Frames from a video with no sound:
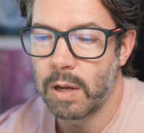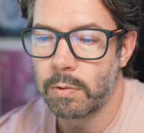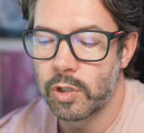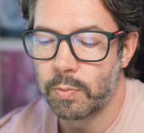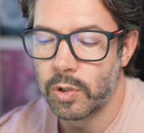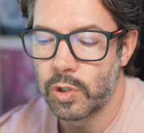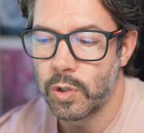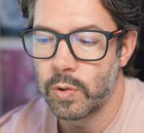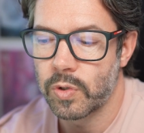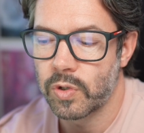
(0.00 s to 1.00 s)
able to
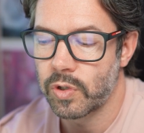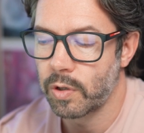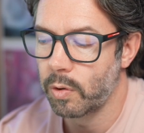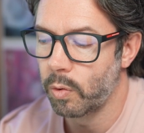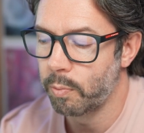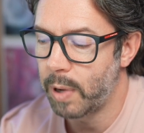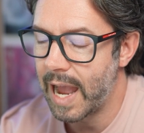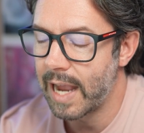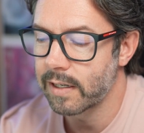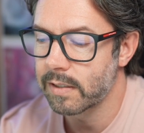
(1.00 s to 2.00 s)
produce
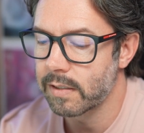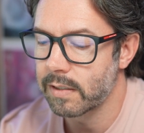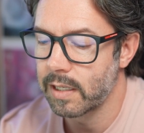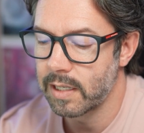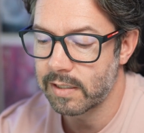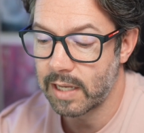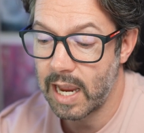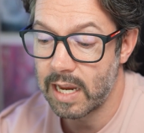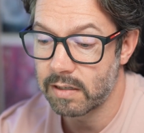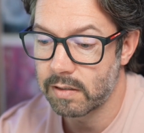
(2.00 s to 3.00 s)
packs, in this
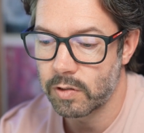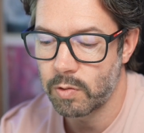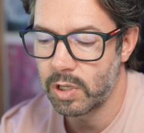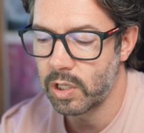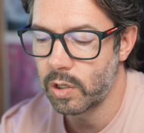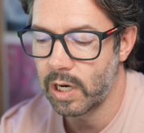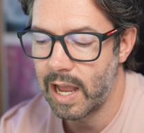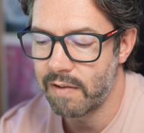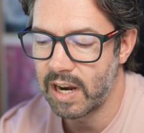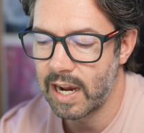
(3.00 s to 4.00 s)
case, something that you can
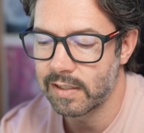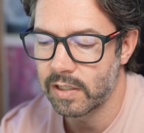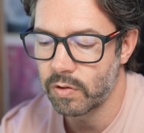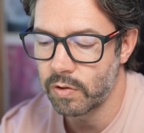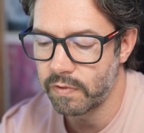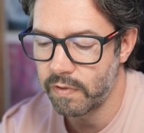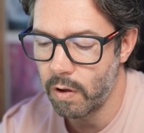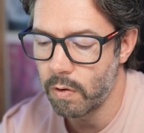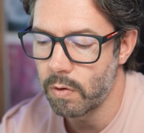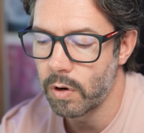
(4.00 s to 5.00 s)
have and access on your
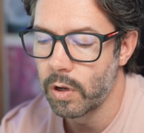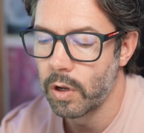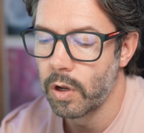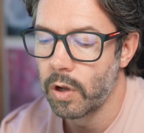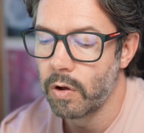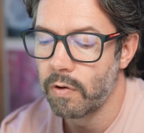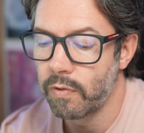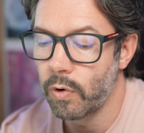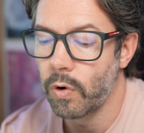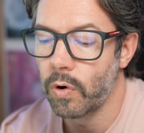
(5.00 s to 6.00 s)
phone
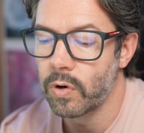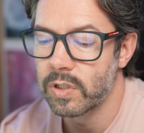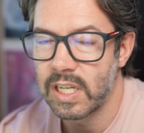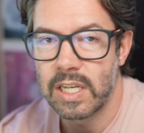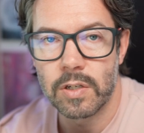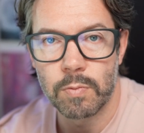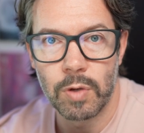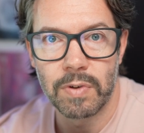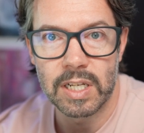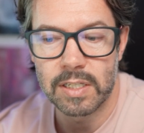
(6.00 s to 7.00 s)
for teachers
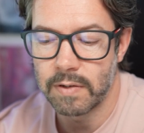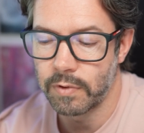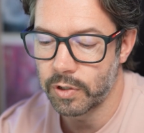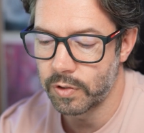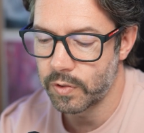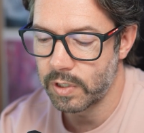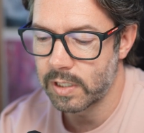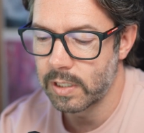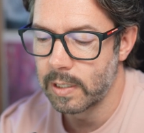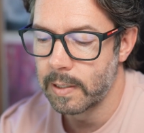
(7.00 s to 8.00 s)
moving into different
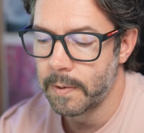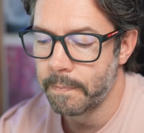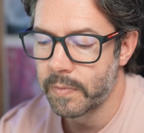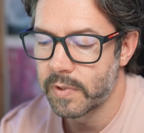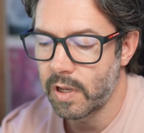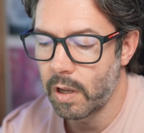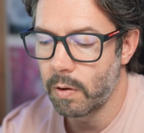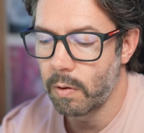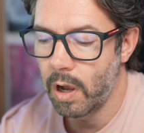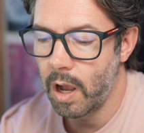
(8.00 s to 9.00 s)
countries.
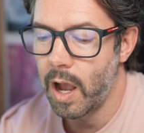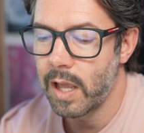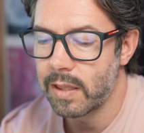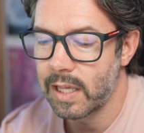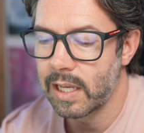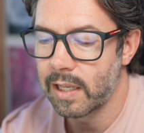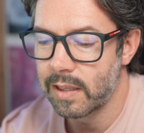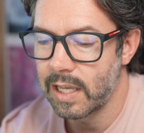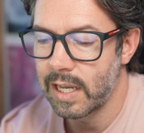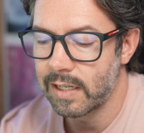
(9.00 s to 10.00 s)
So I
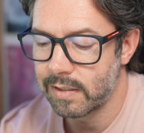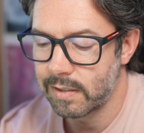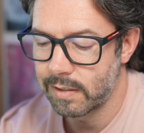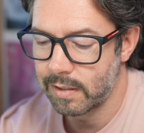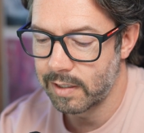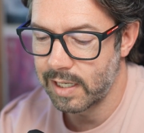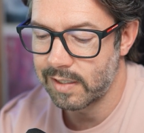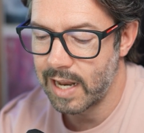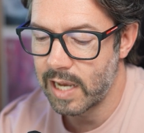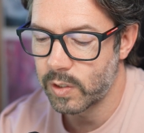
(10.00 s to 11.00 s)
think this
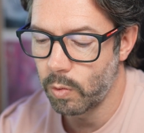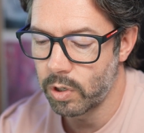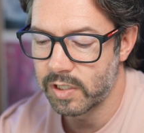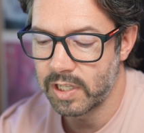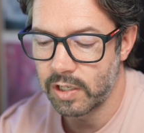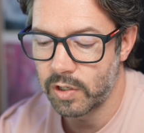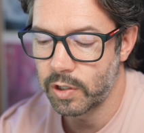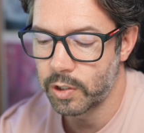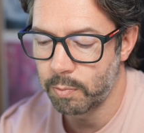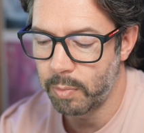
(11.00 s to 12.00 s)
last one is the
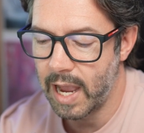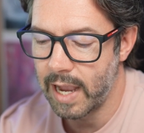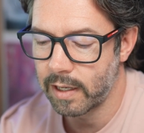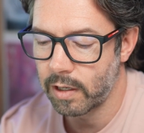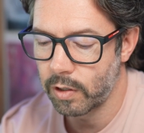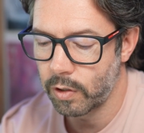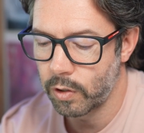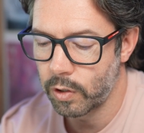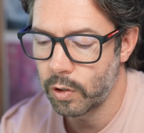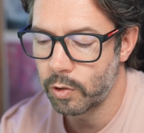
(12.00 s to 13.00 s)
induction pack.
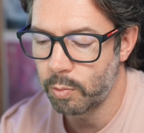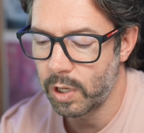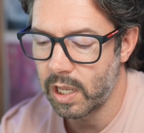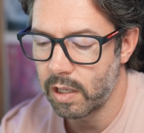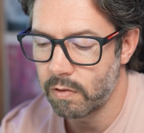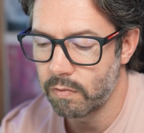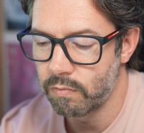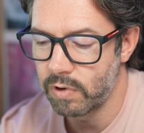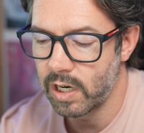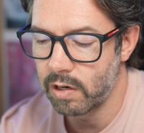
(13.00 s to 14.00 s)
Could be
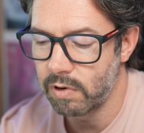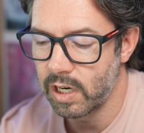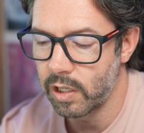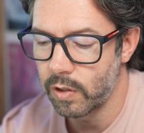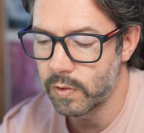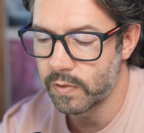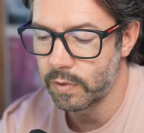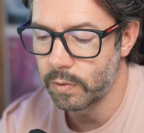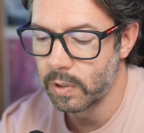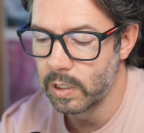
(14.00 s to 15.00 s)
really, really
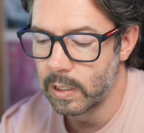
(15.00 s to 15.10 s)
useful.